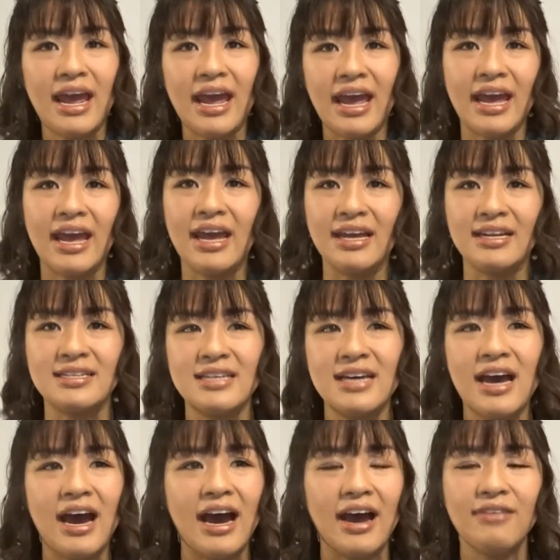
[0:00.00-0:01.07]
And
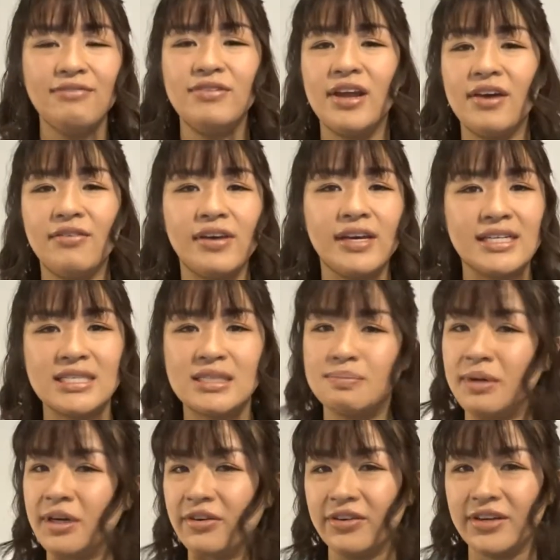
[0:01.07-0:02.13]
I've never
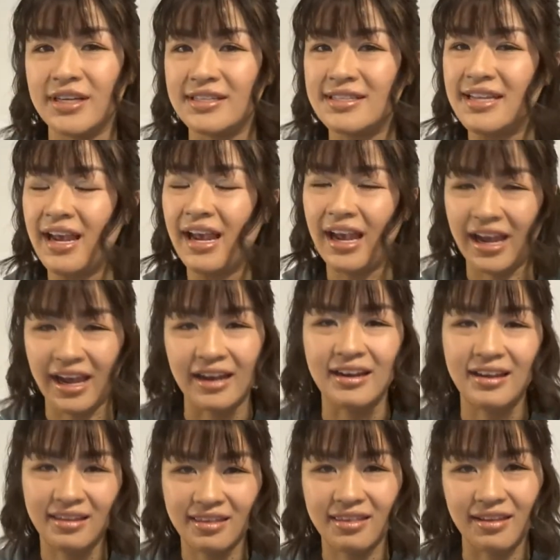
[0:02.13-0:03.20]
experienced
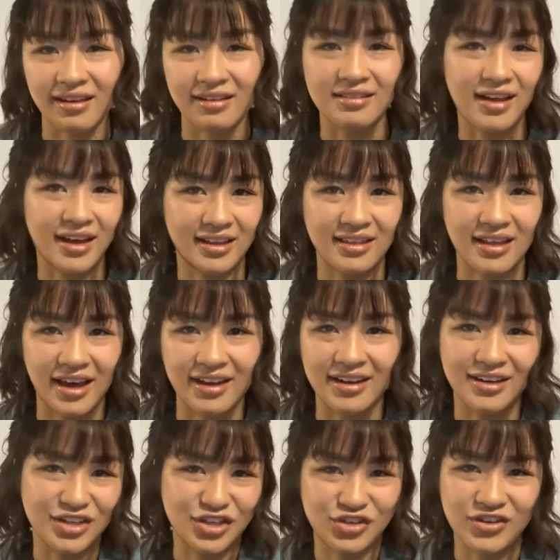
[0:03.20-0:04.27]
anything like that
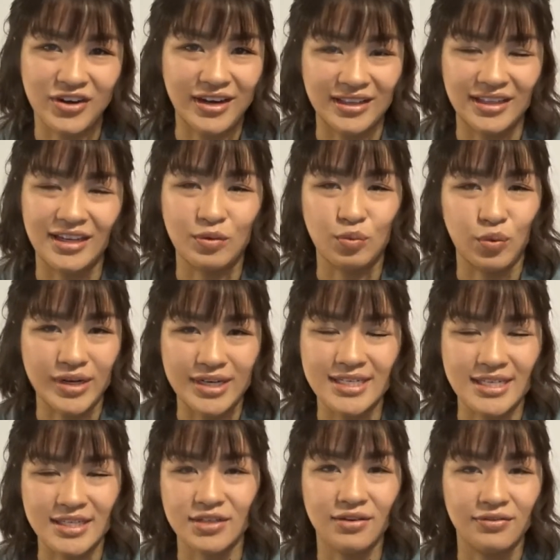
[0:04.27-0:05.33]
in Australian
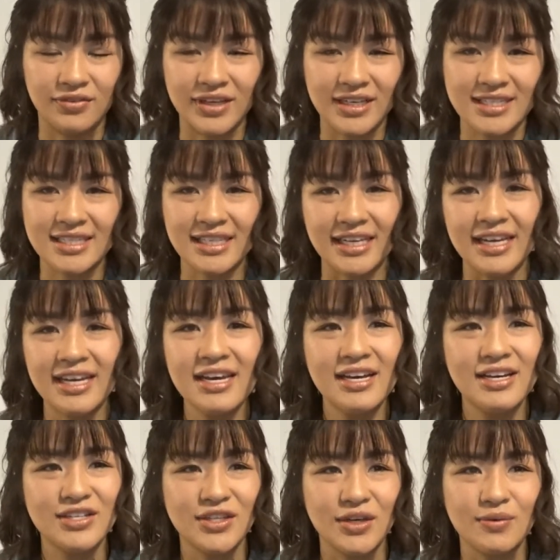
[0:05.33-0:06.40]
winters, obviously.
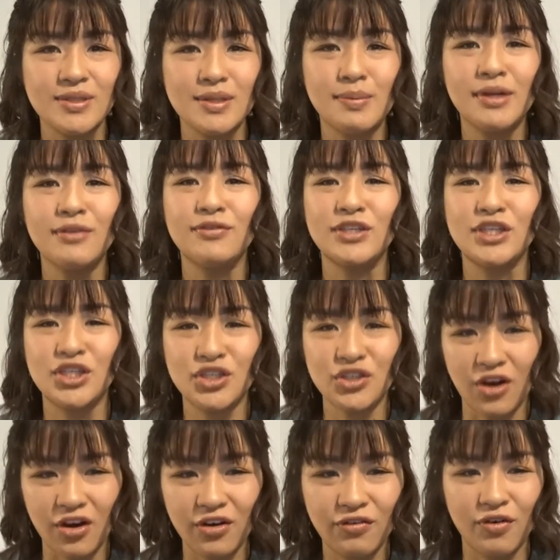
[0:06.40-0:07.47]
So it was a bit of a
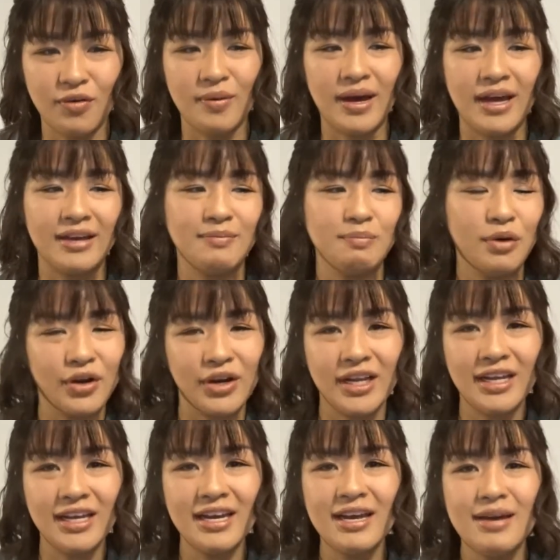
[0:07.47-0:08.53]
shock for my
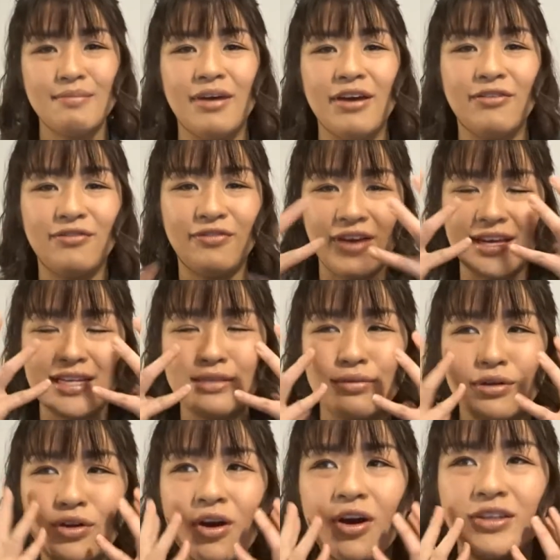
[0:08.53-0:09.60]
body. My face
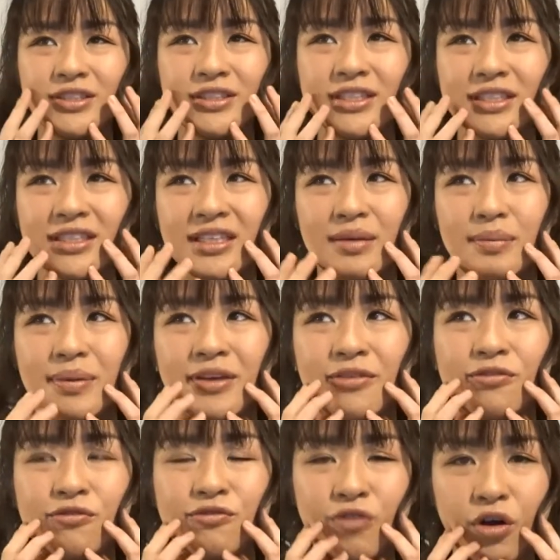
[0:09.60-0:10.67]
would constantly be
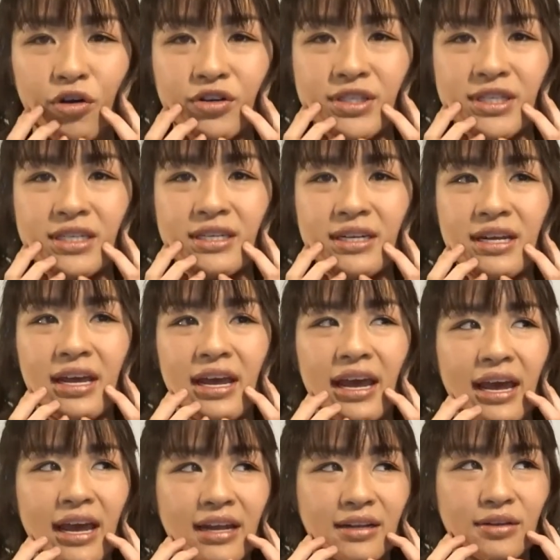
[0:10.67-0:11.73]
frozen,
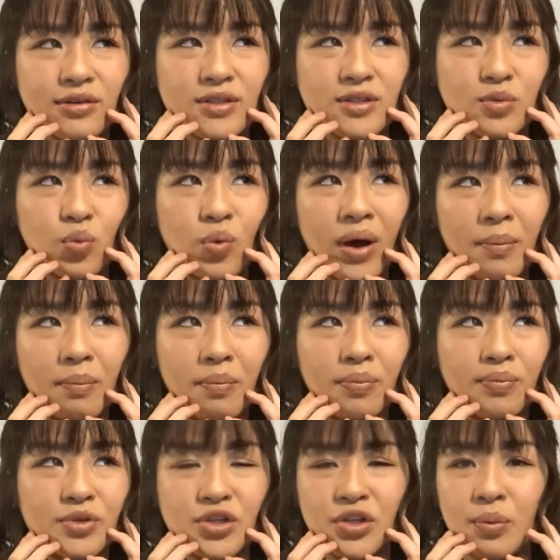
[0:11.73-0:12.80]
and there was one
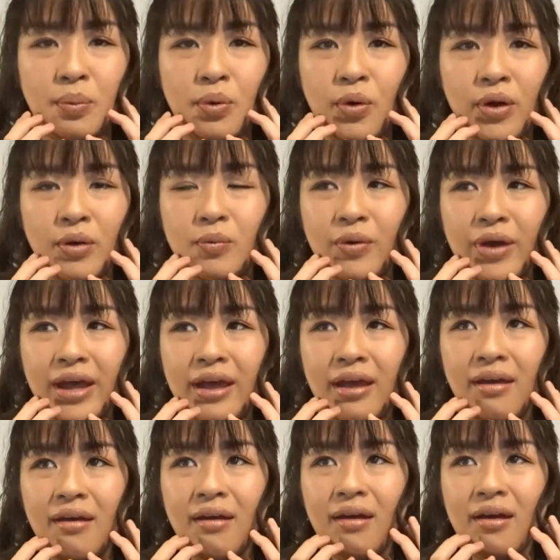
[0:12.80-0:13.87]
to the point where
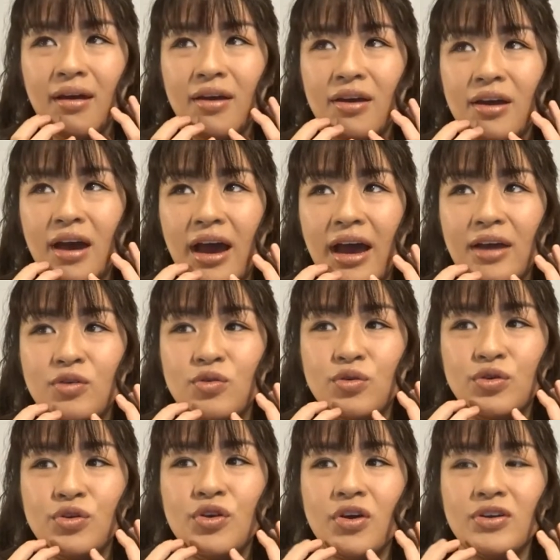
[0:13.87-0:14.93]
I
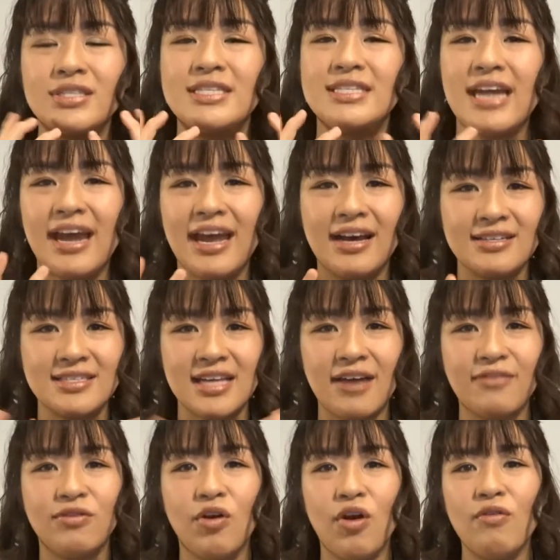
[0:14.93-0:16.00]
could not stay outside
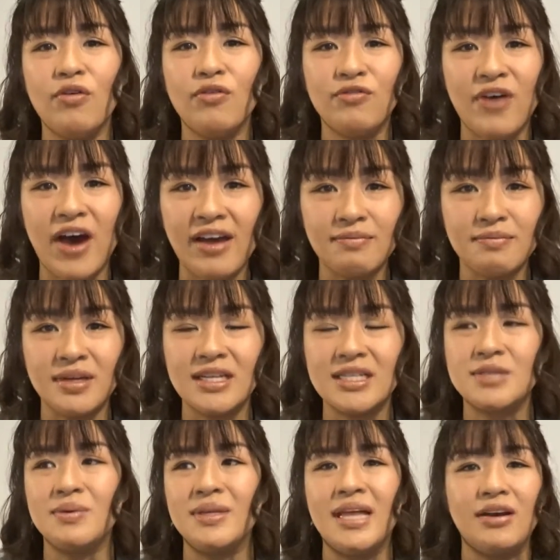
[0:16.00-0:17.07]
for over 5
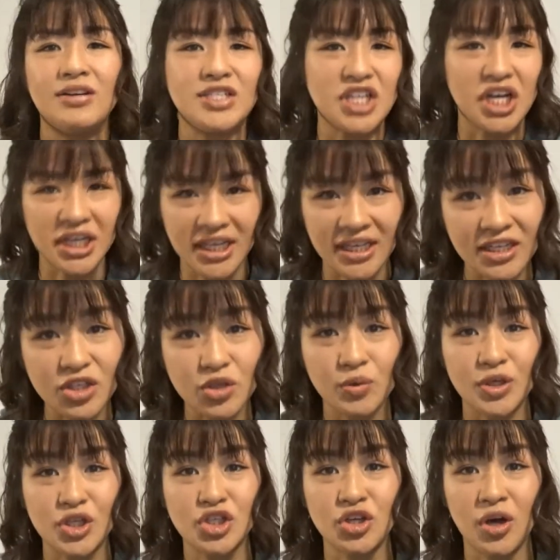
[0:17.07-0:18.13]
minutes without ducking into a
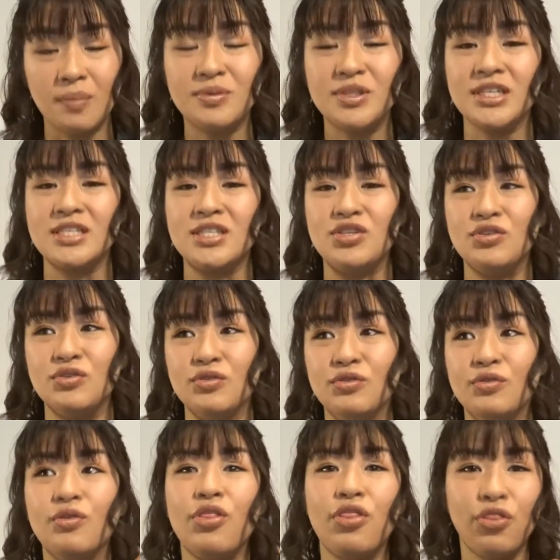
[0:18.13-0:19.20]
shop just to
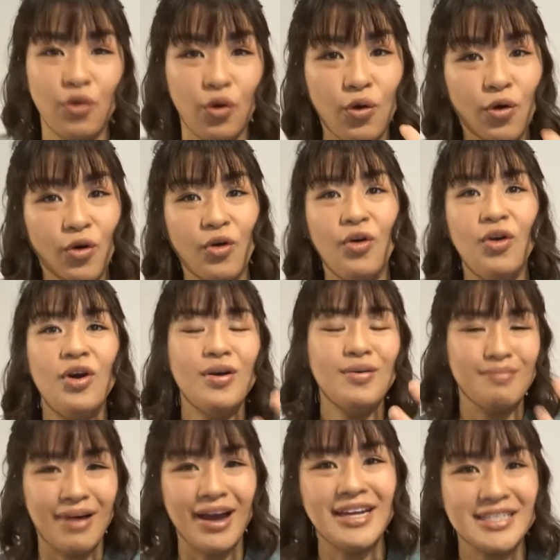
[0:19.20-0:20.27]
thaw
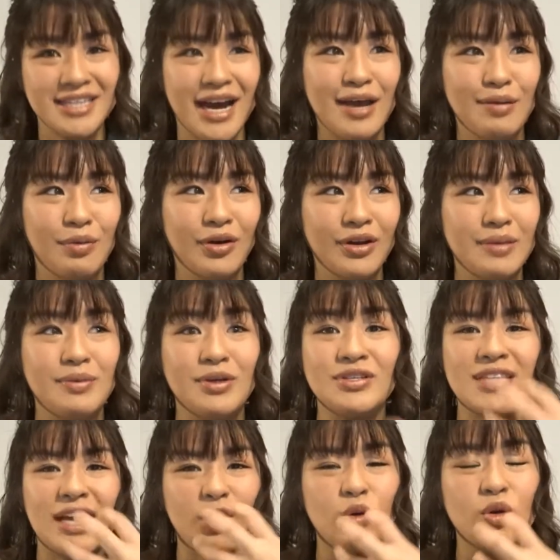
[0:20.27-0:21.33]
my entire body because
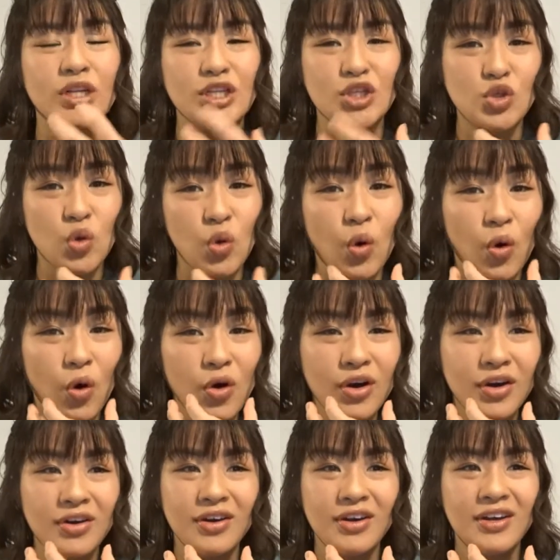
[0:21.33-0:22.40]
I couldn't talk.
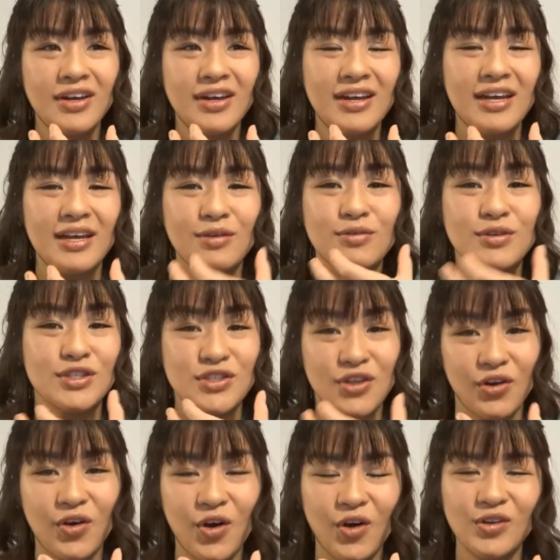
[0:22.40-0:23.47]
It was
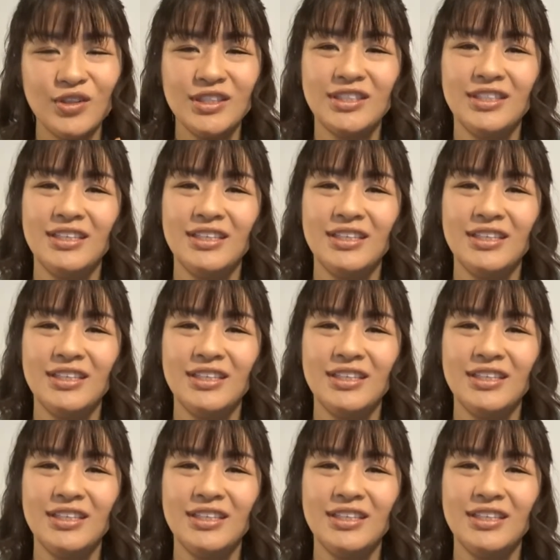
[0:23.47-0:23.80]
so cold.